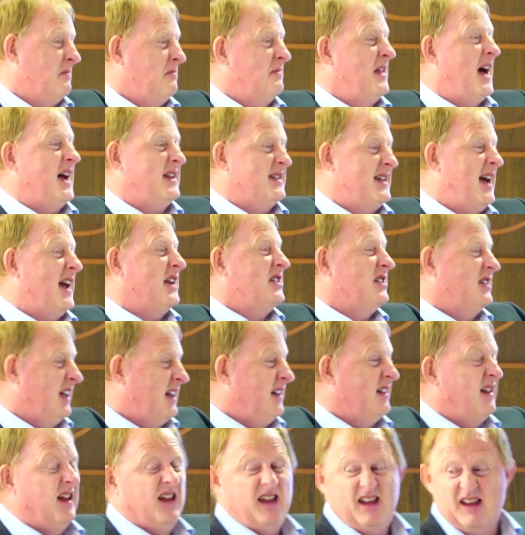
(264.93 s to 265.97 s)
that's
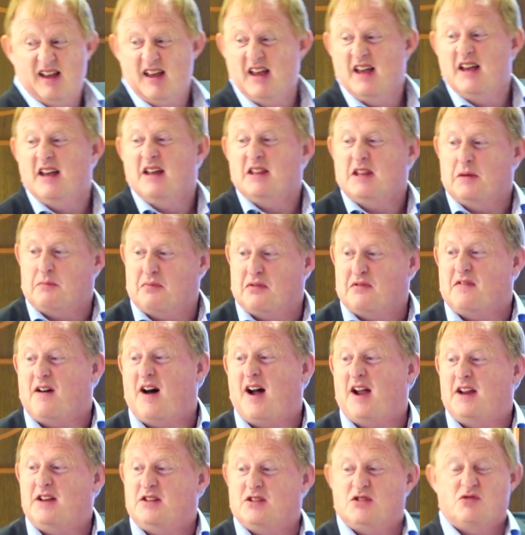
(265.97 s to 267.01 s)
actually the
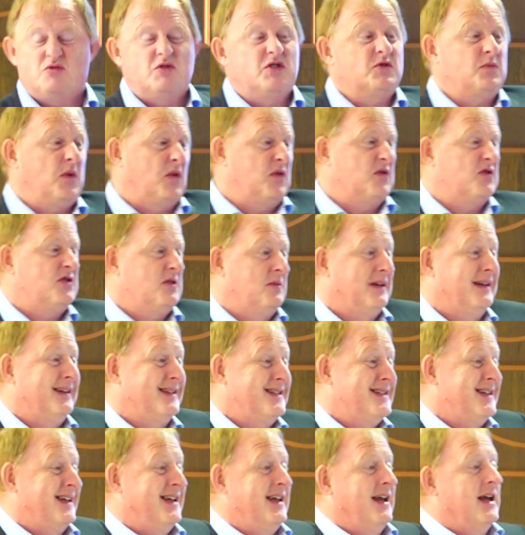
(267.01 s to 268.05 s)
provider's
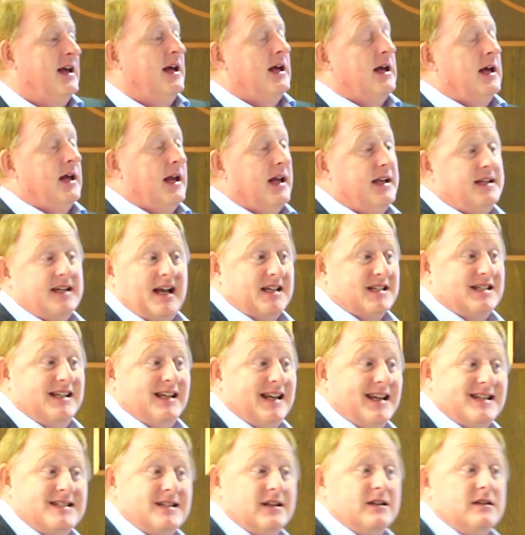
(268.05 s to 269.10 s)
responsibility, it
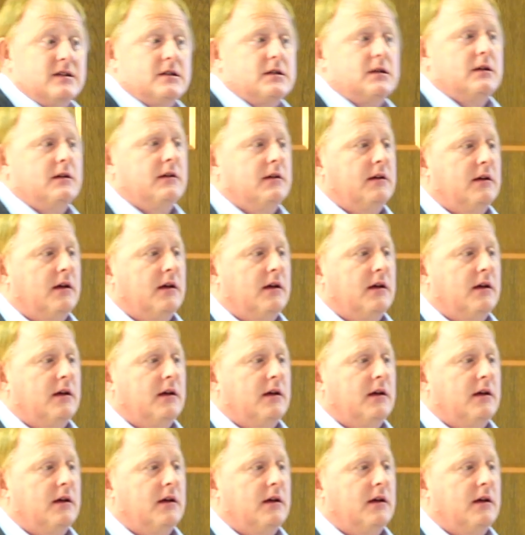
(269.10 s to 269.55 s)
actually isn't.